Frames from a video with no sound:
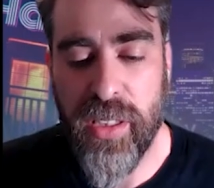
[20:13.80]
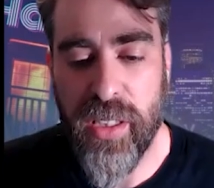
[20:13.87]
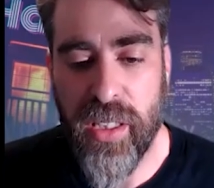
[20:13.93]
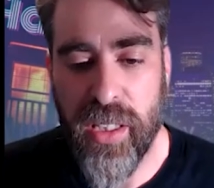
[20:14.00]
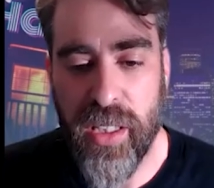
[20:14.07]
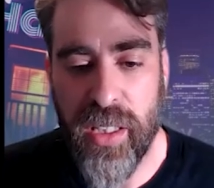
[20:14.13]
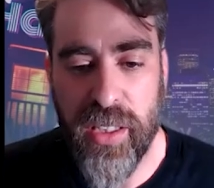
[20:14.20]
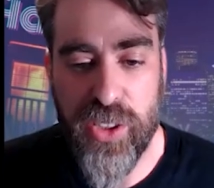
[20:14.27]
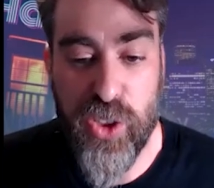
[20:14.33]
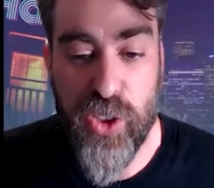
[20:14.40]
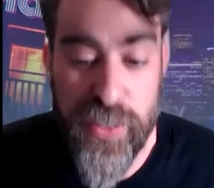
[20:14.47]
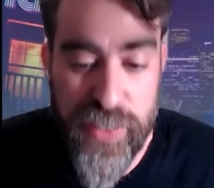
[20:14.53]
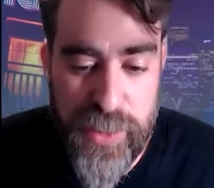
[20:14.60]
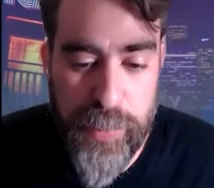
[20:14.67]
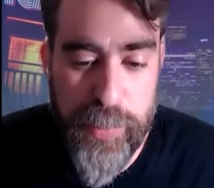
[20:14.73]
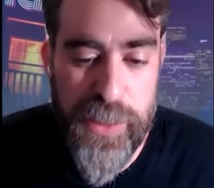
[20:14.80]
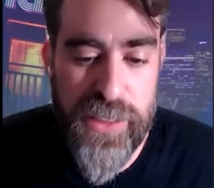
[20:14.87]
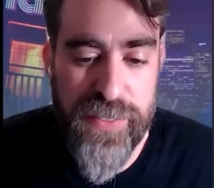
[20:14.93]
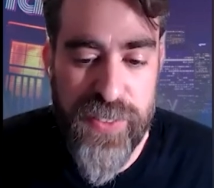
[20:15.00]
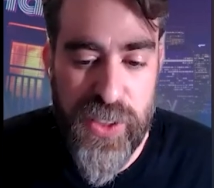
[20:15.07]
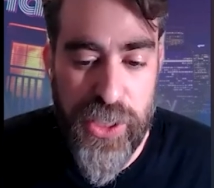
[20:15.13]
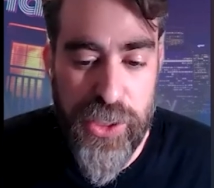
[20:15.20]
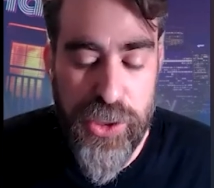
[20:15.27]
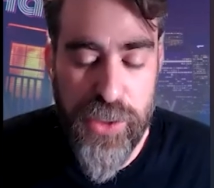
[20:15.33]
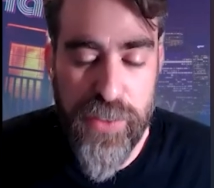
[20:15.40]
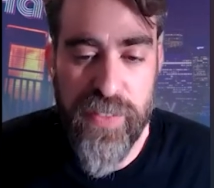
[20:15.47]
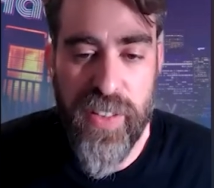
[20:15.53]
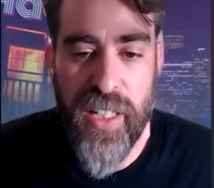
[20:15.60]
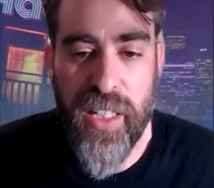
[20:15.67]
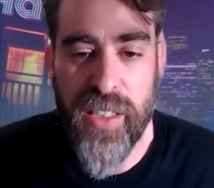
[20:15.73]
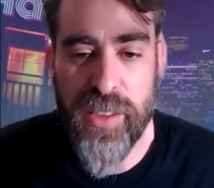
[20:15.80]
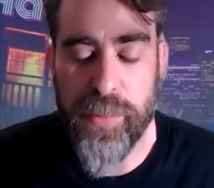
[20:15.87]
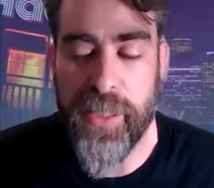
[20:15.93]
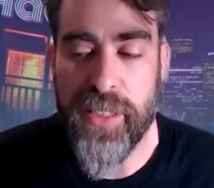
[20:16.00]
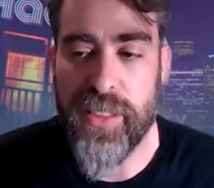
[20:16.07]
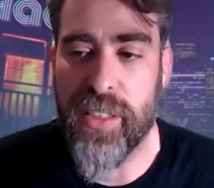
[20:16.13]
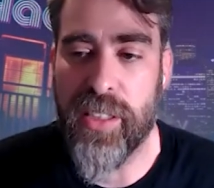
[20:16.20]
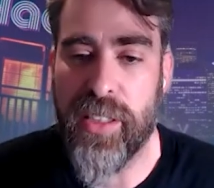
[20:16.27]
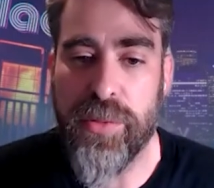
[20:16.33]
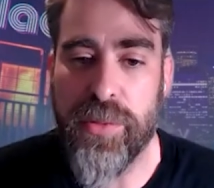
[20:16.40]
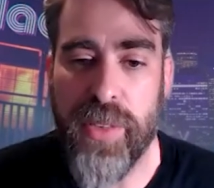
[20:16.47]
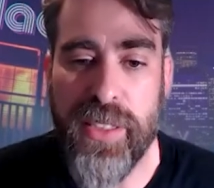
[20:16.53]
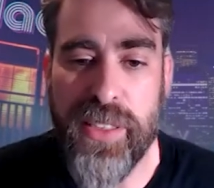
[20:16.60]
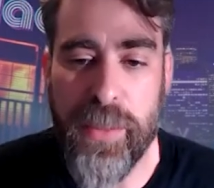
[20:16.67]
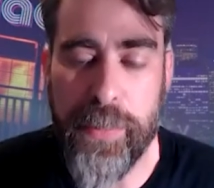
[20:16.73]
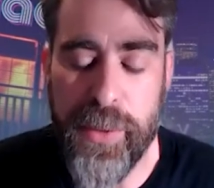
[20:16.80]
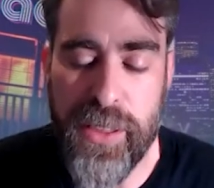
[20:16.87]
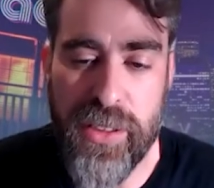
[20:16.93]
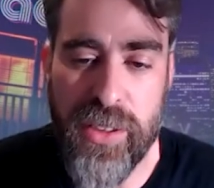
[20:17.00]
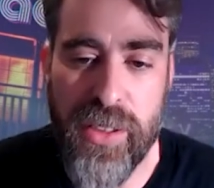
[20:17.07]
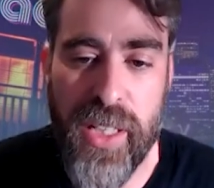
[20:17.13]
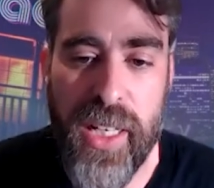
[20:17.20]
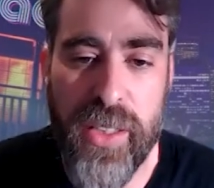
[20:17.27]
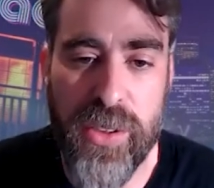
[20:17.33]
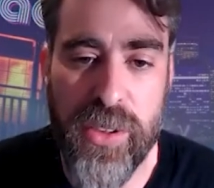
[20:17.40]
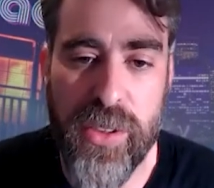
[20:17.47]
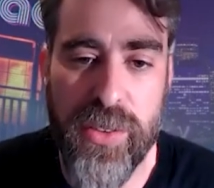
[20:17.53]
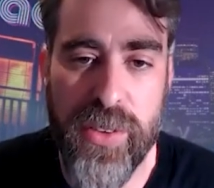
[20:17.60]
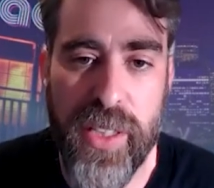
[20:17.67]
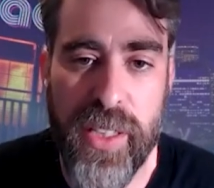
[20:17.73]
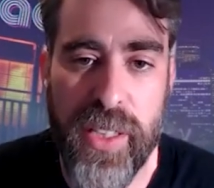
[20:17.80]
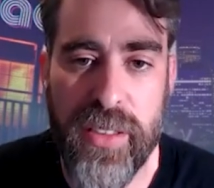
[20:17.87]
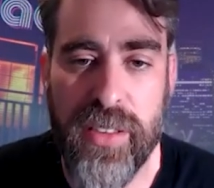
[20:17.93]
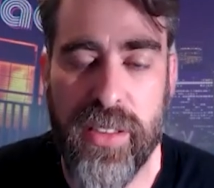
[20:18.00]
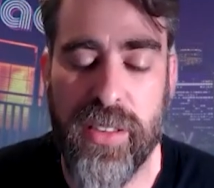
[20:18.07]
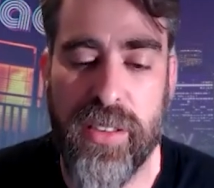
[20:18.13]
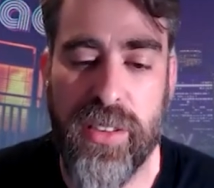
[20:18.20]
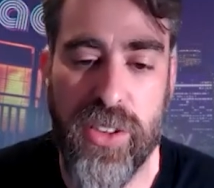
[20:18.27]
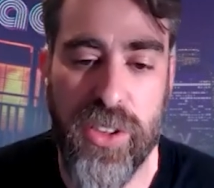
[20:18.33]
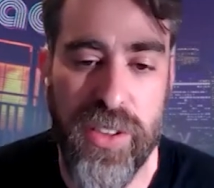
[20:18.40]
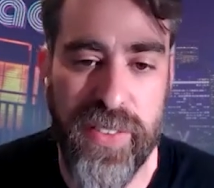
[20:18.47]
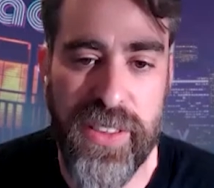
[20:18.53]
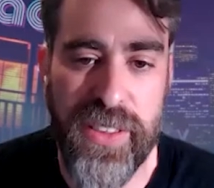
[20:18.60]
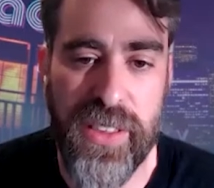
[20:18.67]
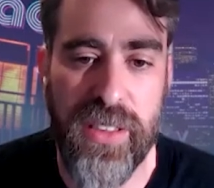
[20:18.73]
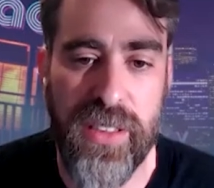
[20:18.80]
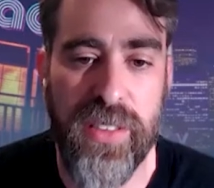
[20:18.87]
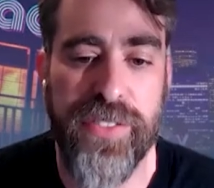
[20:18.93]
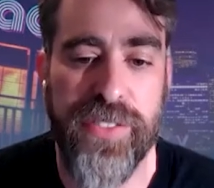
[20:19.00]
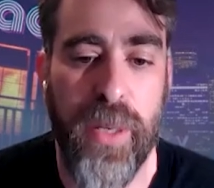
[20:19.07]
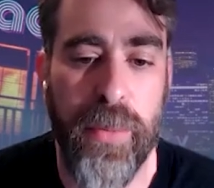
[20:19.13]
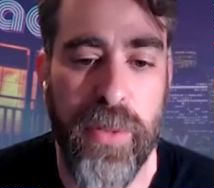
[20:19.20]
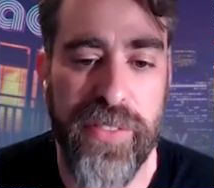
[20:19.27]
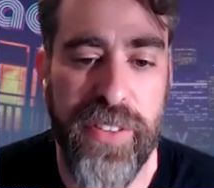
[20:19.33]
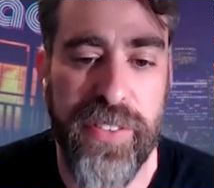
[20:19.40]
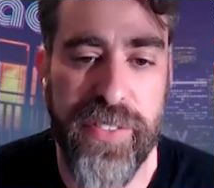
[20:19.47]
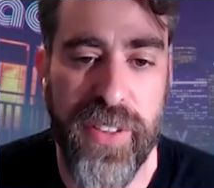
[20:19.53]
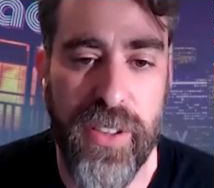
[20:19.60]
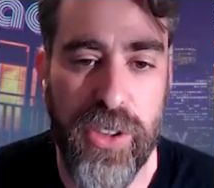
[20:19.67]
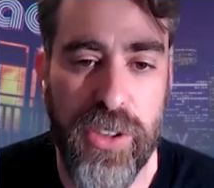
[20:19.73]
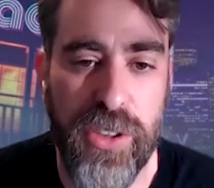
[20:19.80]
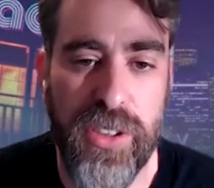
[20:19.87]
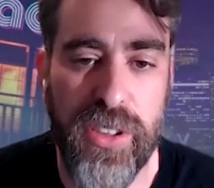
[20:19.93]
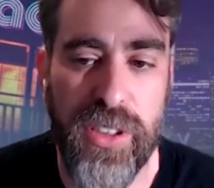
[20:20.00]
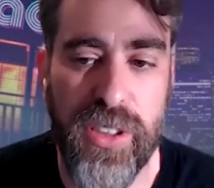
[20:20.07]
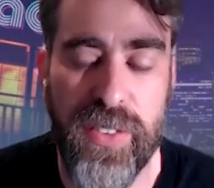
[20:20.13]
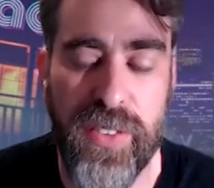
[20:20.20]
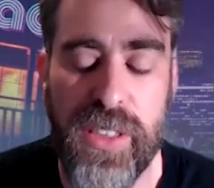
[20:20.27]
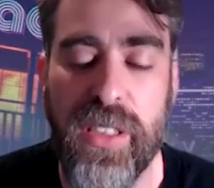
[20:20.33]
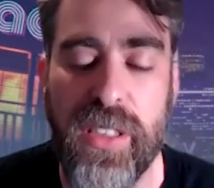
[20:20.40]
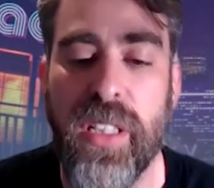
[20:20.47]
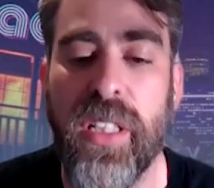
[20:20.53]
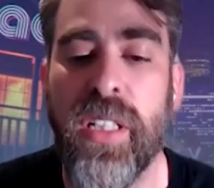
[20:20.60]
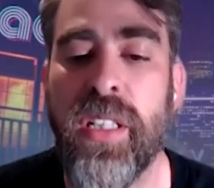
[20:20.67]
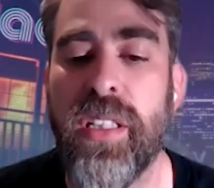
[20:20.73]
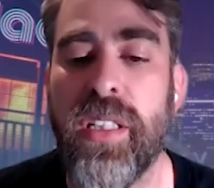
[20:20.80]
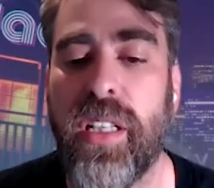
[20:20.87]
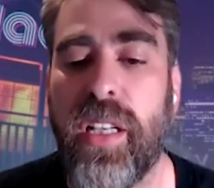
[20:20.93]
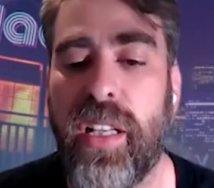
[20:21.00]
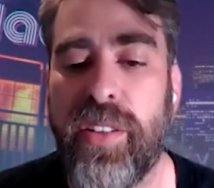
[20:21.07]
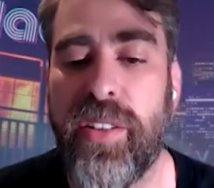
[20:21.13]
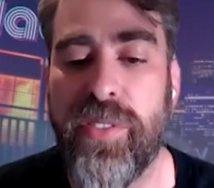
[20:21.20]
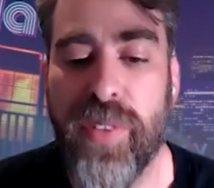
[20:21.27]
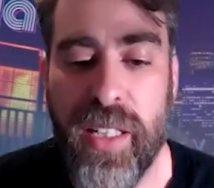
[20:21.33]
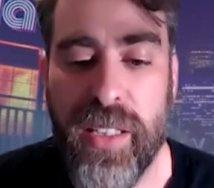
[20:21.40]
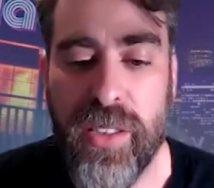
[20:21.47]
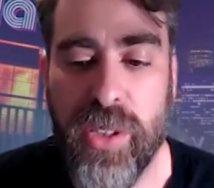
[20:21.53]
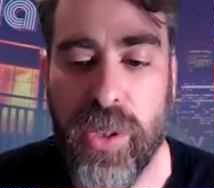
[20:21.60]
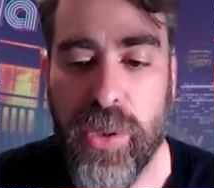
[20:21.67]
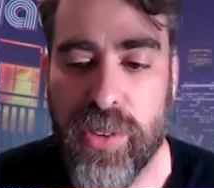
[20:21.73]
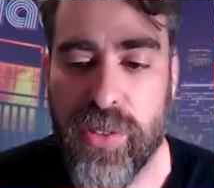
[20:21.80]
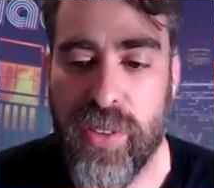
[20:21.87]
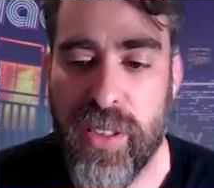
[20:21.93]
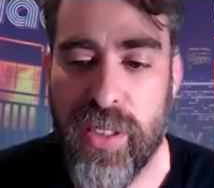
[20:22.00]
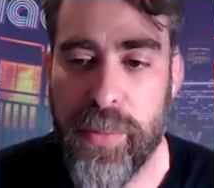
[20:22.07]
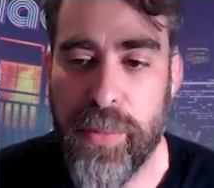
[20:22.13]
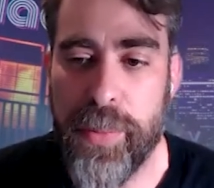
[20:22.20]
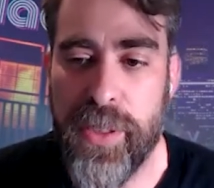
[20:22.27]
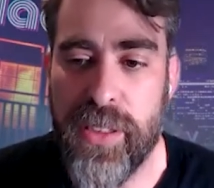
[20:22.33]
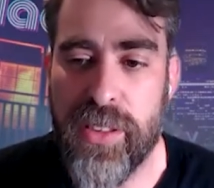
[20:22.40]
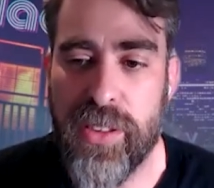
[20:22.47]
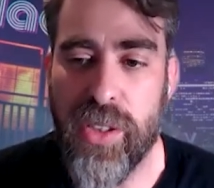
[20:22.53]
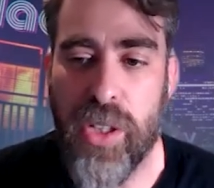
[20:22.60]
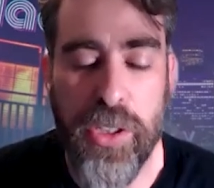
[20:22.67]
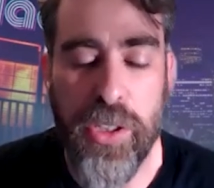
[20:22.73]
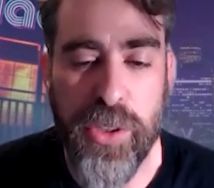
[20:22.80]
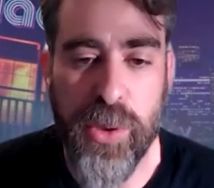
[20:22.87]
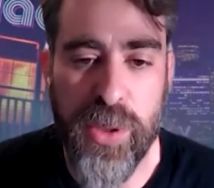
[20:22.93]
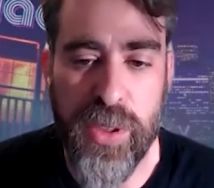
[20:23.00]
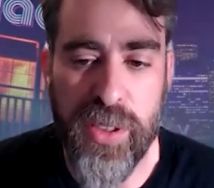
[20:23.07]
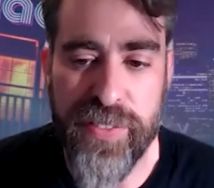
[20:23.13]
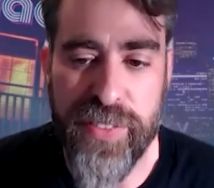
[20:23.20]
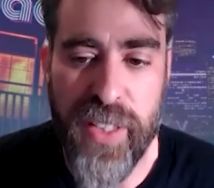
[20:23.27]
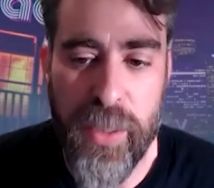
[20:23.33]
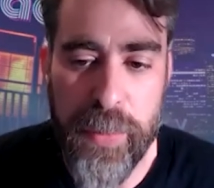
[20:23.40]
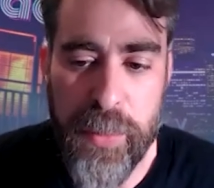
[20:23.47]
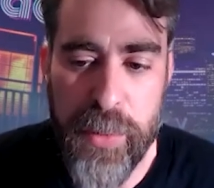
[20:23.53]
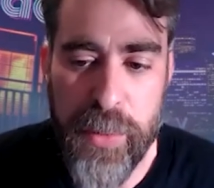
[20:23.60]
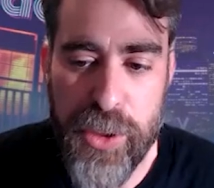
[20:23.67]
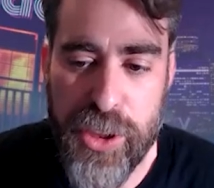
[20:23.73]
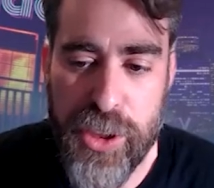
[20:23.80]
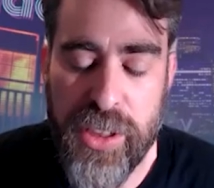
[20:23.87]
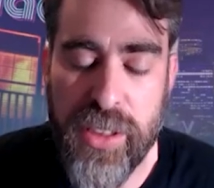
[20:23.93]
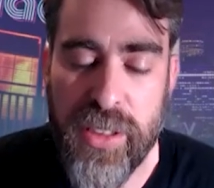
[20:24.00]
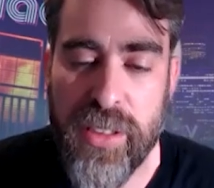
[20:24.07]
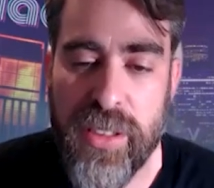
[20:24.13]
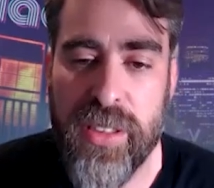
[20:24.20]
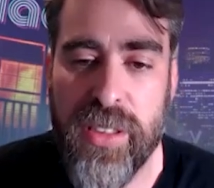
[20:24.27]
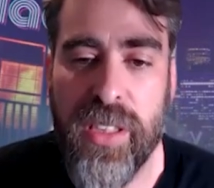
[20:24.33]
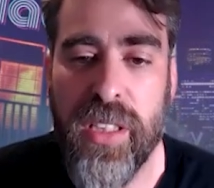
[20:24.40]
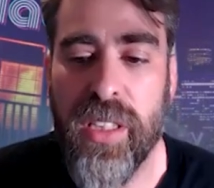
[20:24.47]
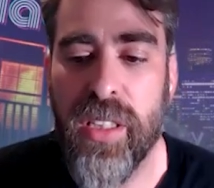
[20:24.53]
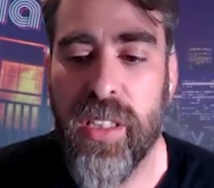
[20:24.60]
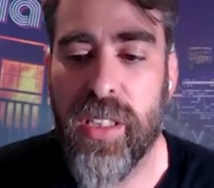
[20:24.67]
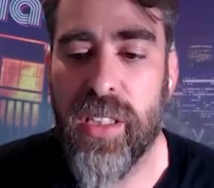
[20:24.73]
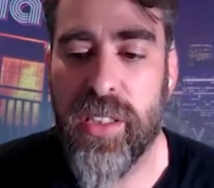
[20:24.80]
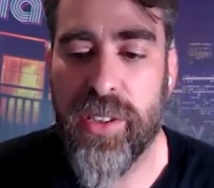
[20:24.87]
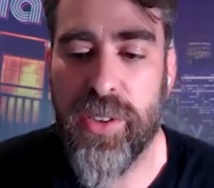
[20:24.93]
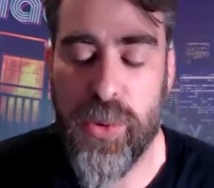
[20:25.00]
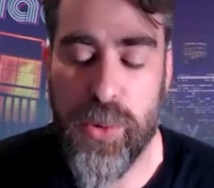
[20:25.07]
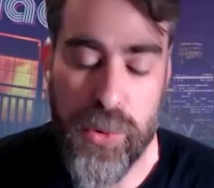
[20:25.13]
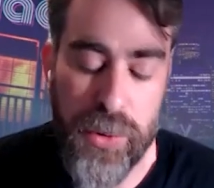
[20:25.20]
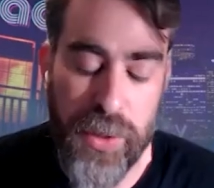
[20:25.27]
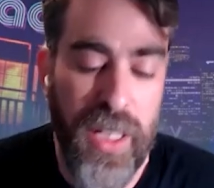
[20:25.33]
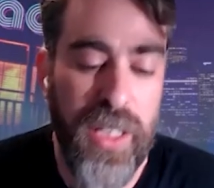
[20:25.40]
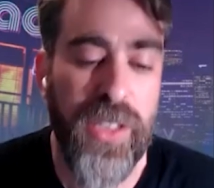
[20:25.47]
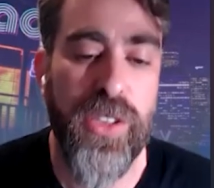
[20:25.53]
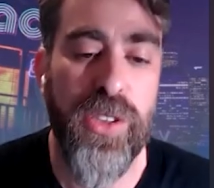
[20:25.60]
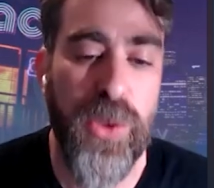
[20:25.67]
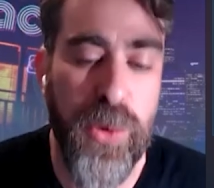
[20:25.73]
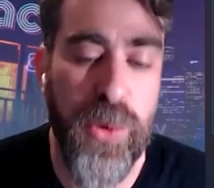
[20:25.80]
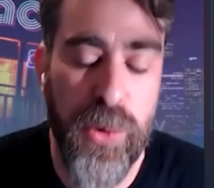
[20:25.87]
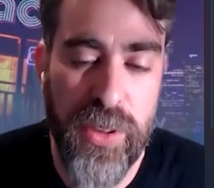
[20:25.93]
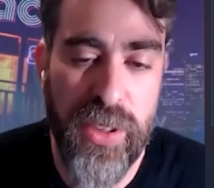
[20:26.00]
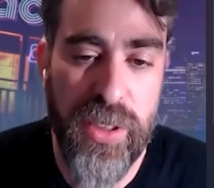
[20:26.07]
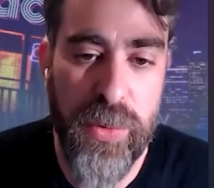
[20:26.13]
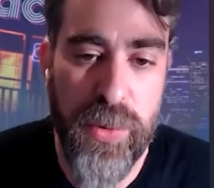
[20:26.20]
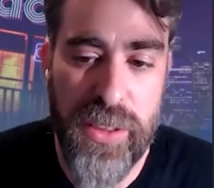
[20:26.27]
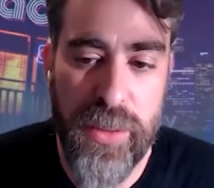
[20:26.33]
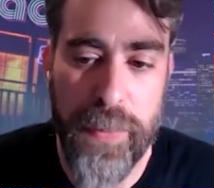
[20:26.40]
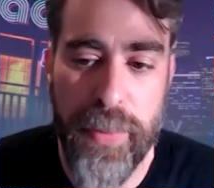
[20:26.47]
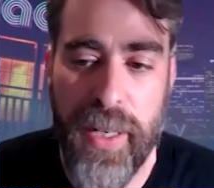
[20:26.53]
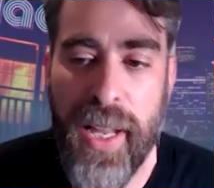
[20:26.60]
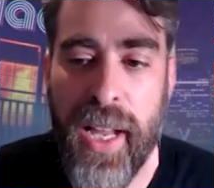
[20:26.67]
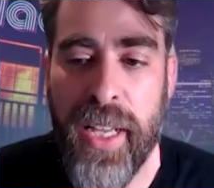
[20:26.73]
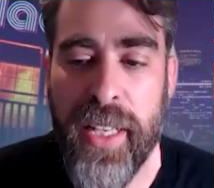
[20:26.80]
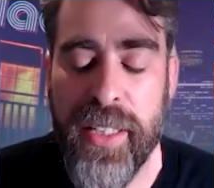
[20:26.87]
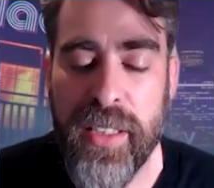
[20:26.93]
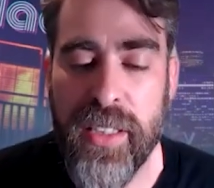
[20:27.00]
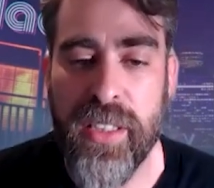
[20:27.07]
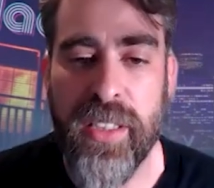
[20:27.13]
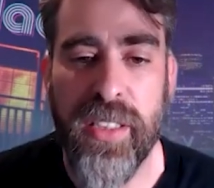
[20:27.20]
uh, service specification files, basically recipes on how to create the services from the vFunction server, and run those recipes on your development machines uh, through another tool that we supply.